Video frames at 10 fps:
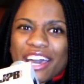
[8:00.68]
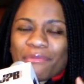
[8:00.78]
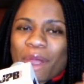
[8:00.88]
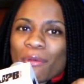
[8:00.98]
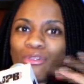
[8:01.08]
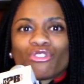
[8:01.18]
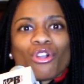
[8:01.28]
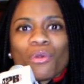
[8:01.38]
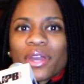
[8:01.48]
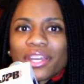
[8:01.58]
and I'm
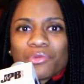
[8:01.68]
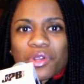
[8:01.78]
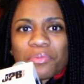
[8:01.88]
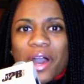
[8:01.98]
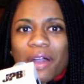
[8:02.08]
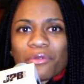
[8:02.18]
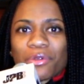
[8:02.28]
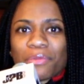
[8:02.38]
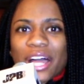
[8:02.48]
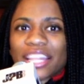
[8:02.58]
growing with my
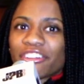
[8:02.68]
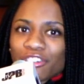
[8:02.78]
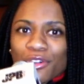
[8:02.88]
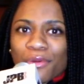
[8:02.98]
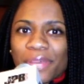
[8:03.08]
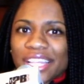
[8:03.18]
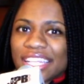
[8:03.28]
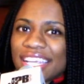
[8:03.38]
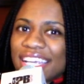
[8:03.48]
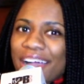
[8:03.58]
lyrical
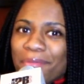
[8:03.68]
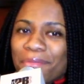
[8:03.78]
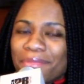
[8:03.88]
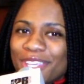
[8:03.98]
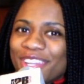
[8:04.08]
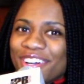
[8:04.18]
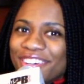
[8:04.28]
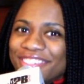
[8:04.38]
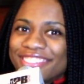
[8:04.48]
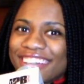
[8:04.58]
ability, I'm, you
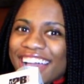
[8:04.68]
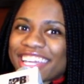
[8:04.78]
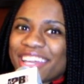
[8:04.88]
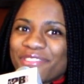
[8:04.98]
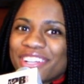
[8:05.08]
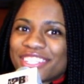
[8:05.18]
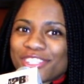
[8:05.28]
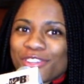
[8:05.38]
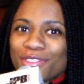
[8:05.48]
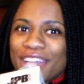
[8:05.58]
know, I can't wait to
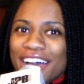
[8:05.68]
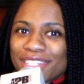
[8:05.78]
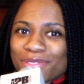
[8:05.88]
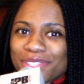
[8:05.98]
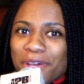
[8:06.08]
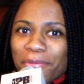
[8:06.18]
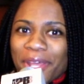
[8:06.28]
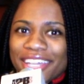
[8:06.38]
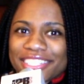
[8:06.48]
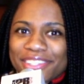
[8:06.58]
show you guys what's up
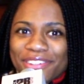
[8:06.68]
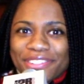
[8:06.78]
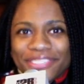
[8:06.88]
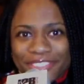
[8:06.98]
next. So,